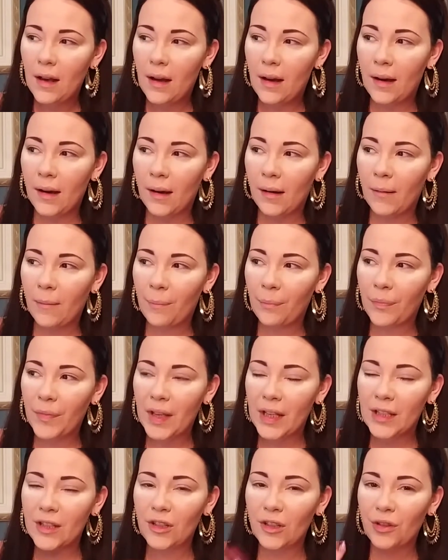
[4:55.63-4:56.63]

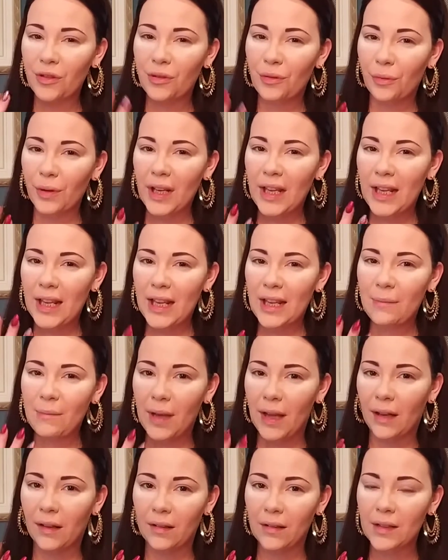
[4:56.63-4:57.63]
It took 3
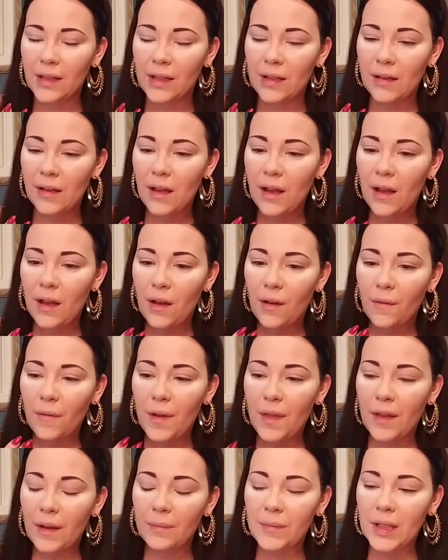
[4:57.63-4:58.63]
emails for
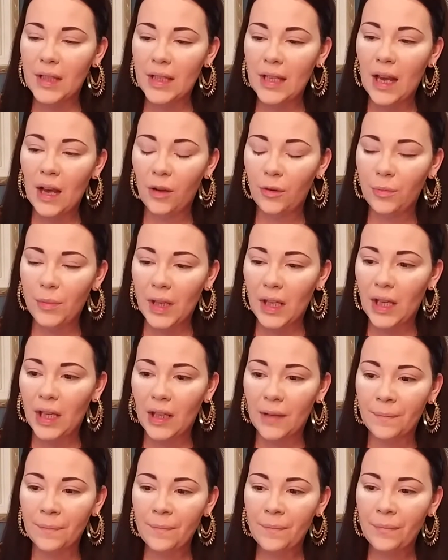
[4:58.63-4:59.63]
them to tell
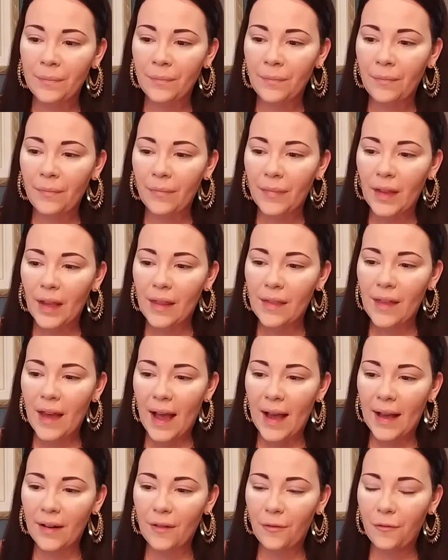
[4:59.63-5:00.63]
me
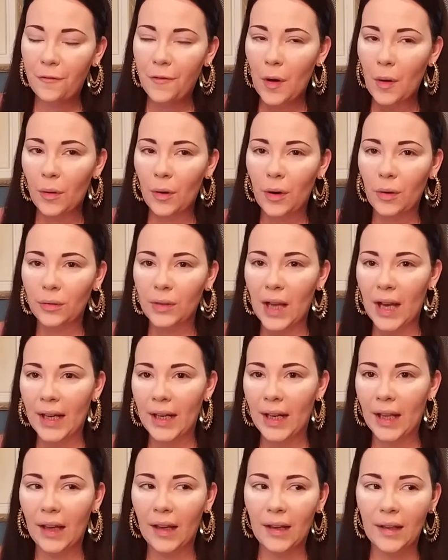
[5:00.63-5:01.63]
that photo
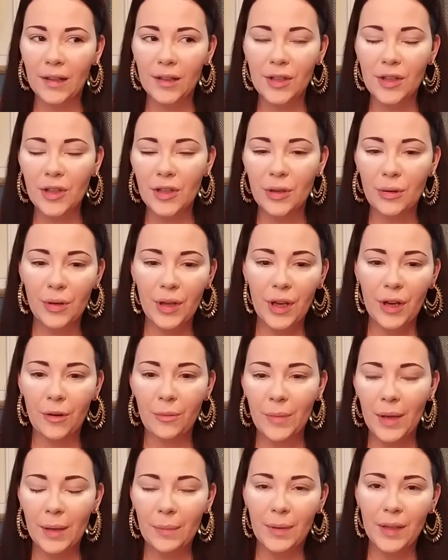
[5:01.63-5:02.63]
lighting in the studio
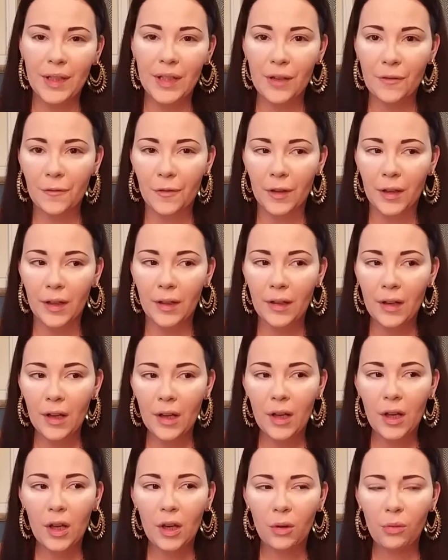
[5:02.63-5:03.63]
may be different,
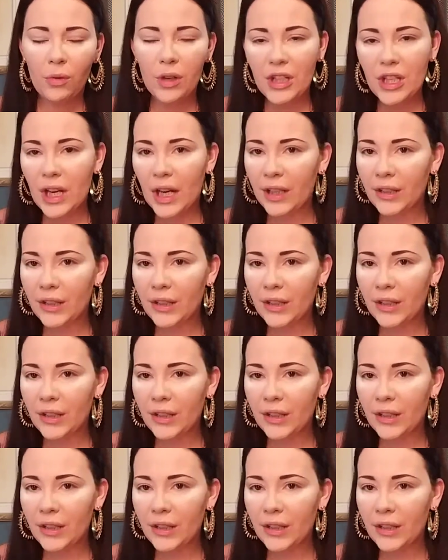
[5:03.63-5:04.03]
which I